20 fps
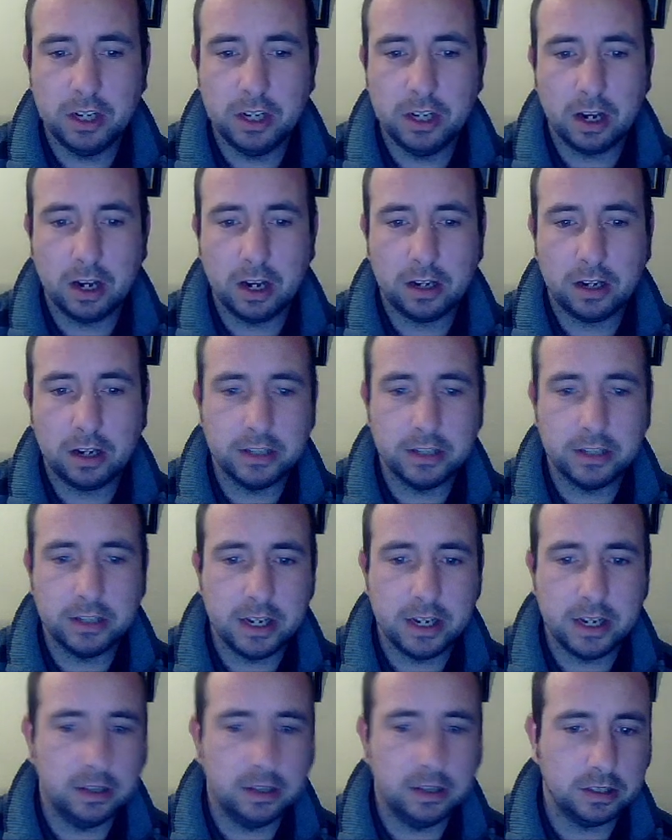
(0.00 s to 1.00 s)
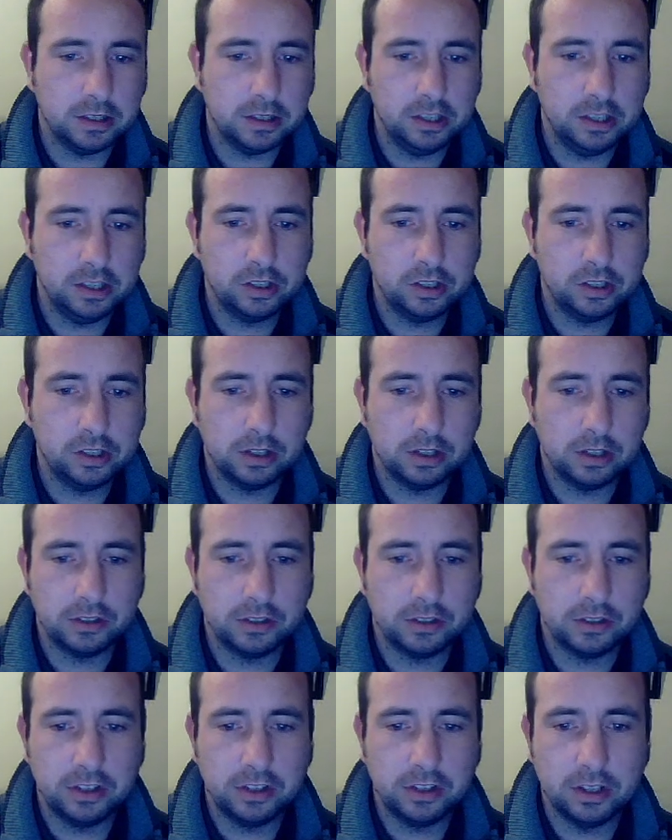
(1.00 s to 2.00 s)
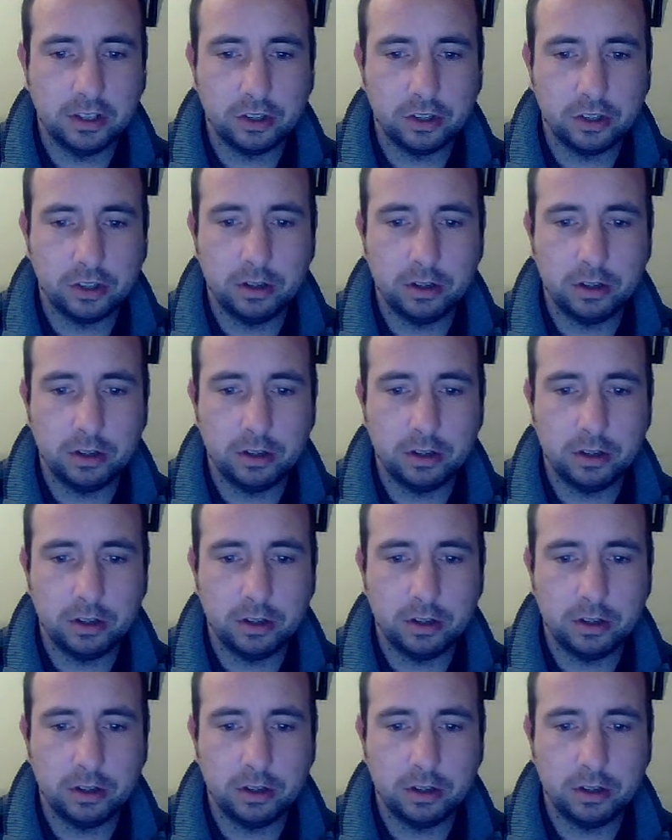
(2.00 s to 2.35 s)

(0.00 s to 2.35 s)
contained a digital signature.